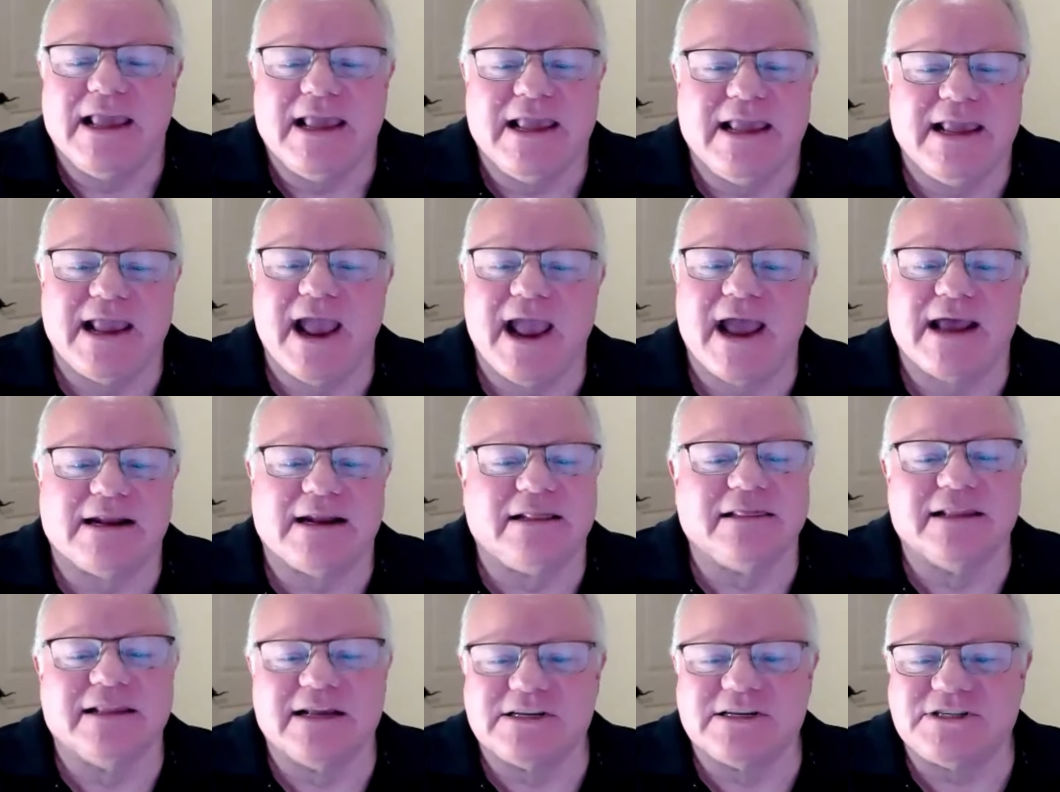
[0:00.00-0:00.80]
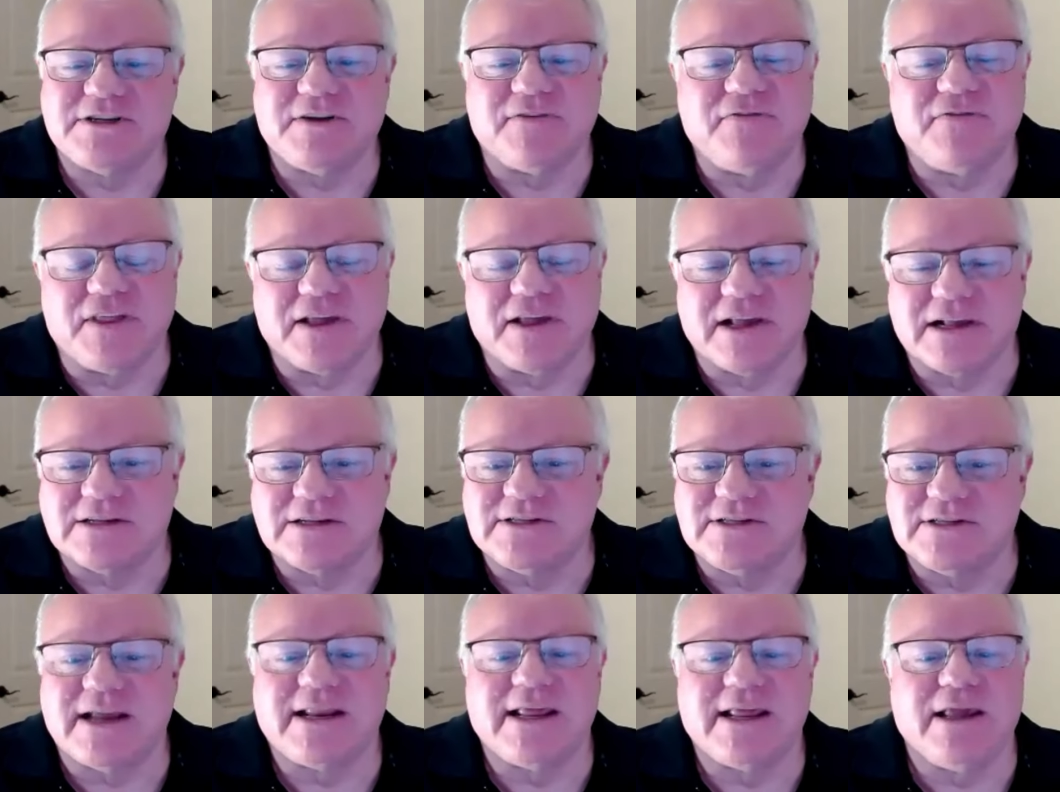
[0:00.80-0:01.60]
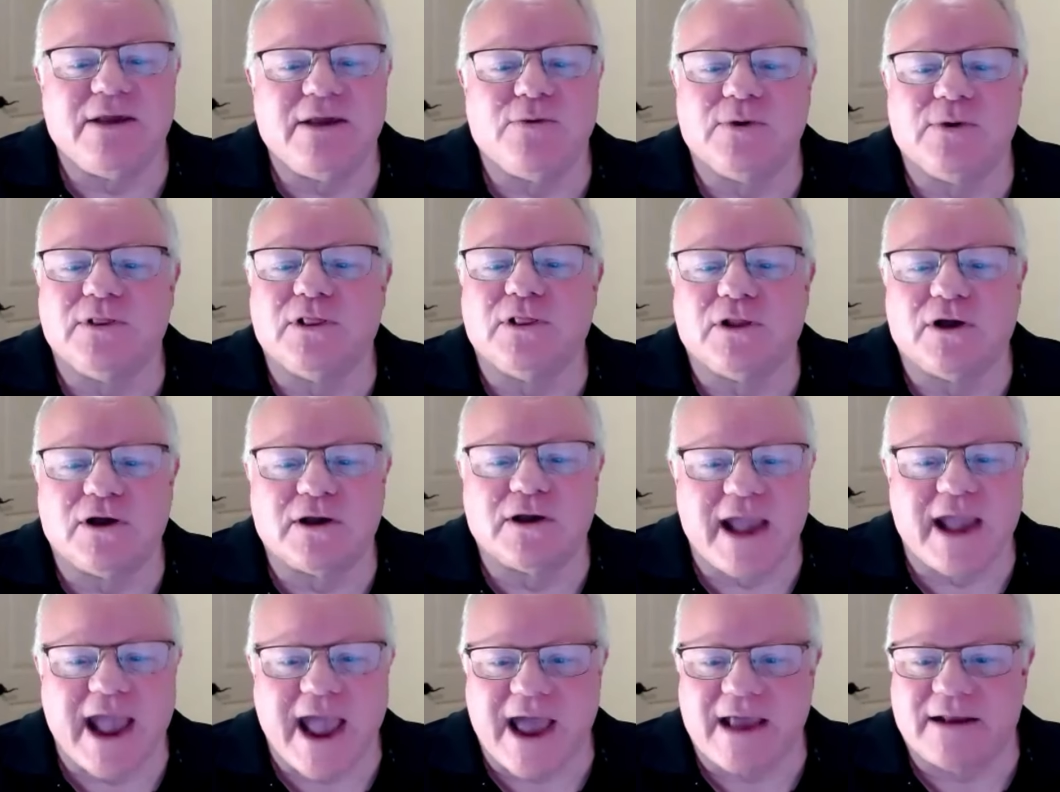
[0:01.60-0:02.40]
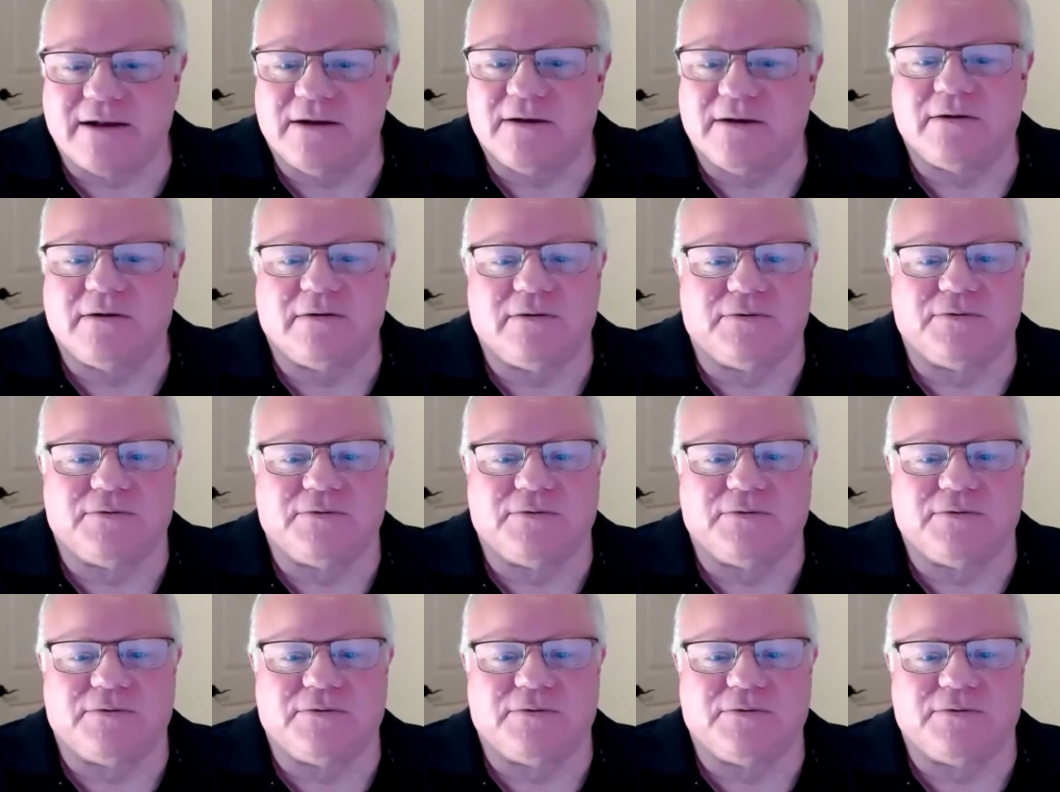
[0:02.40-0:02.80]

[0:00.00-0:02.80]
he had a list of things that he would look at